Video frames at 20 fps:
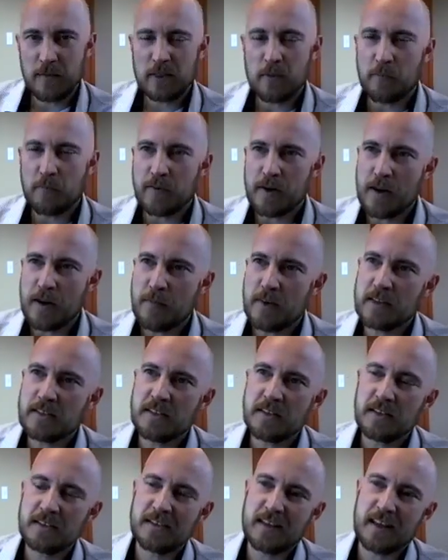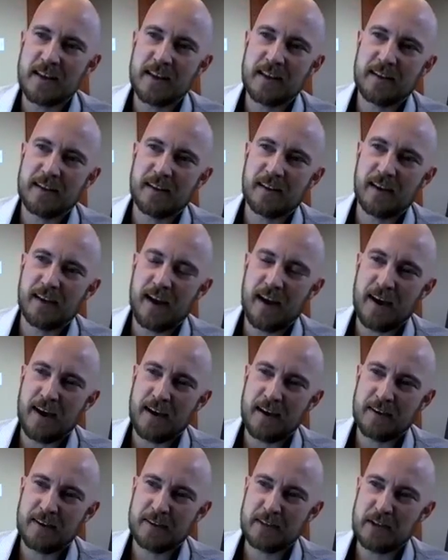the premise is that,
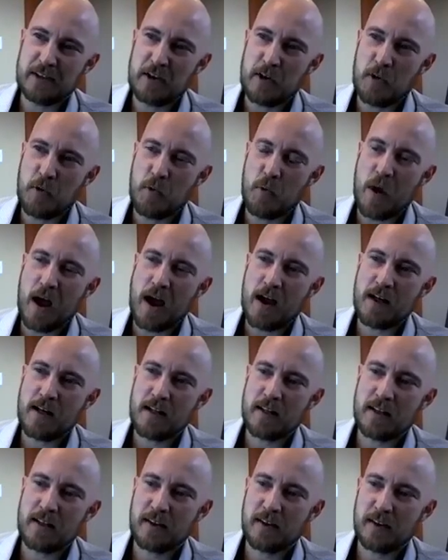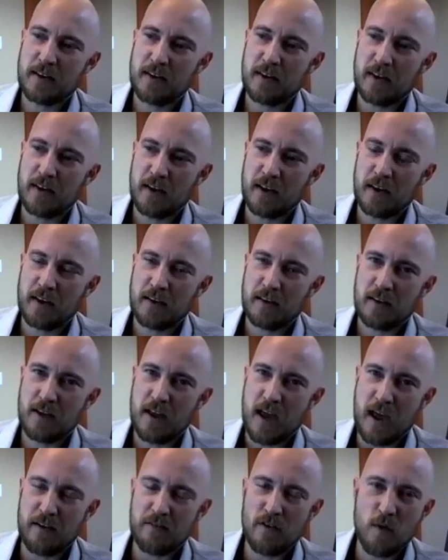while
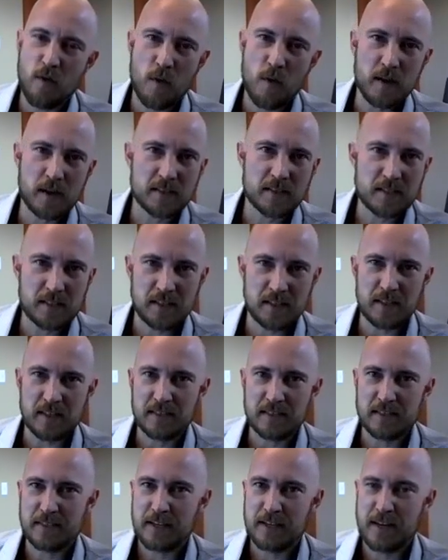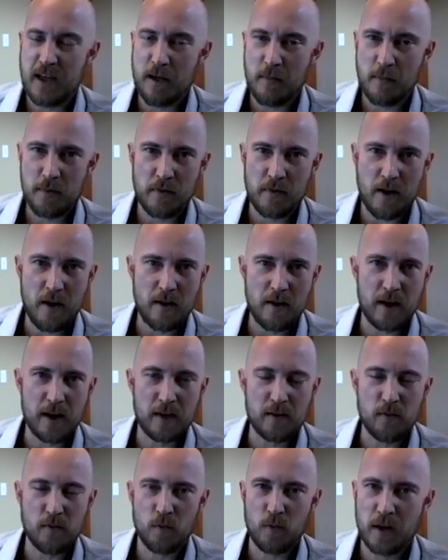everyone is in this
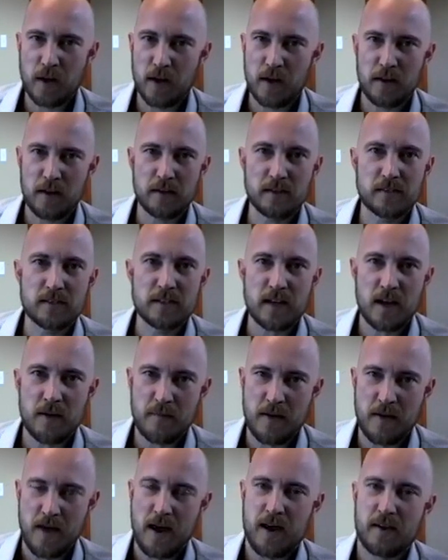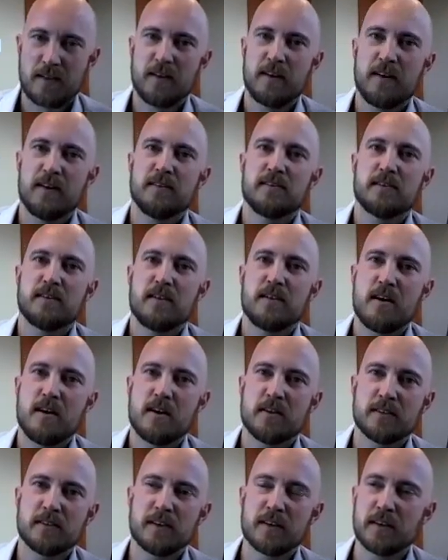temporary weird setback that is
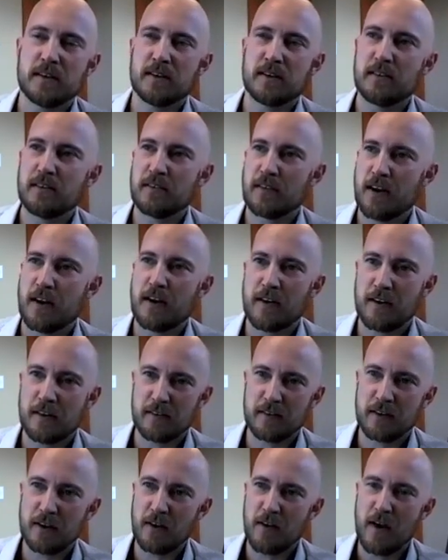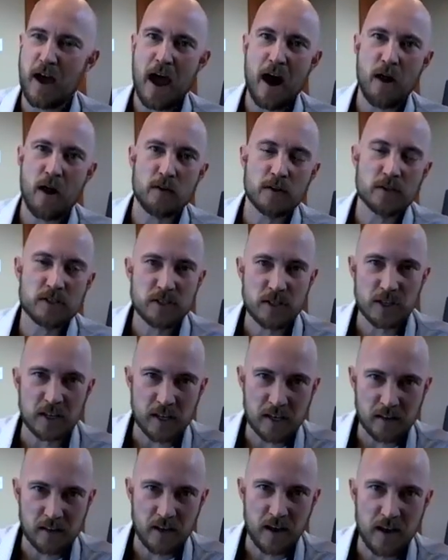causing their, hours to
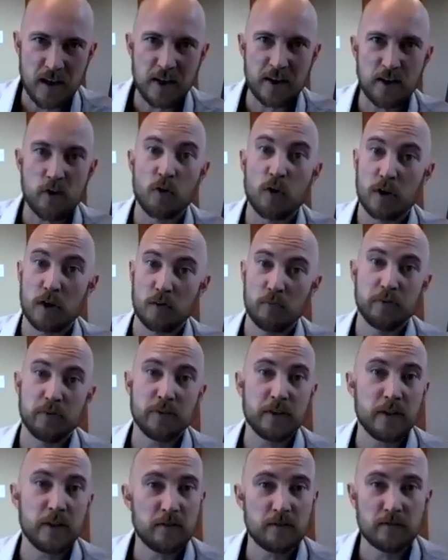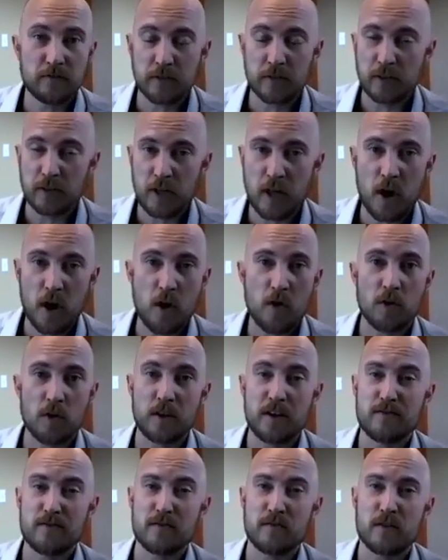decline or complete furlough or
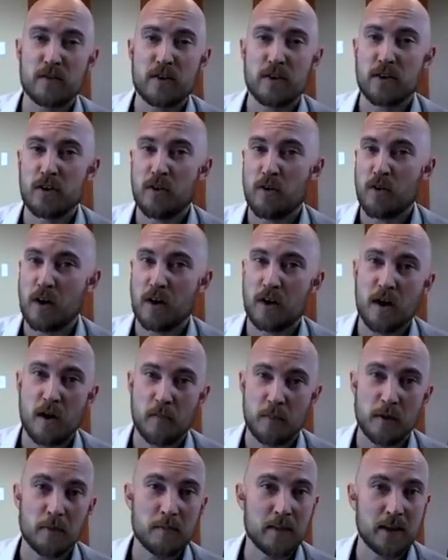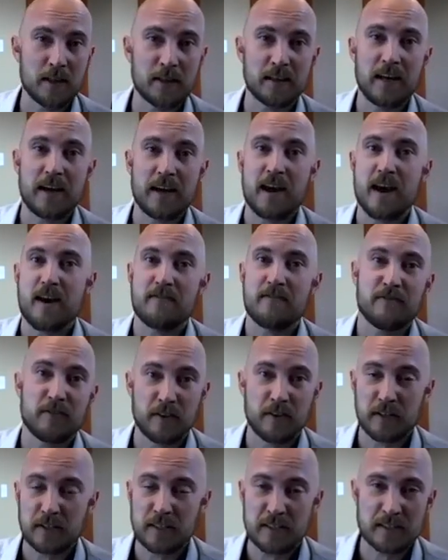even, a permanent layoff
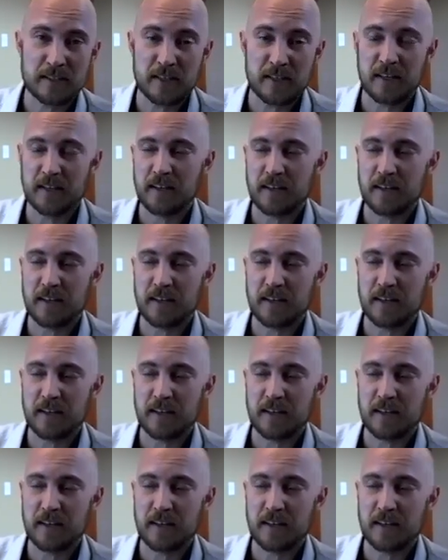or at least,